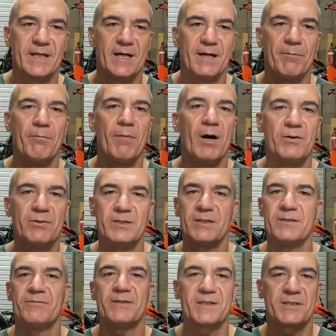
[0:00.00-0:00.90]

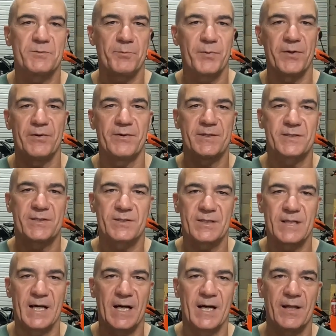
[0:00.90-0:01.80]
emotive experience
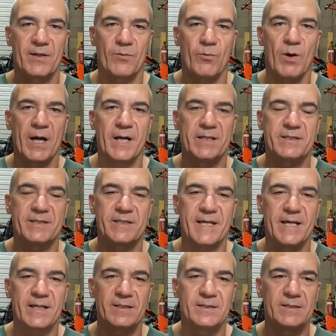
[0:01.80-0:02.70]
the way it
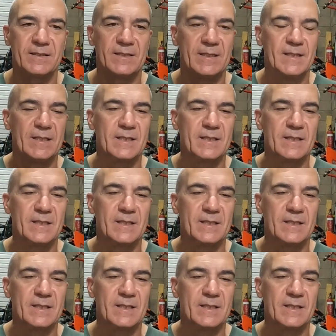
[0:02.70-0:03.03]
sounded.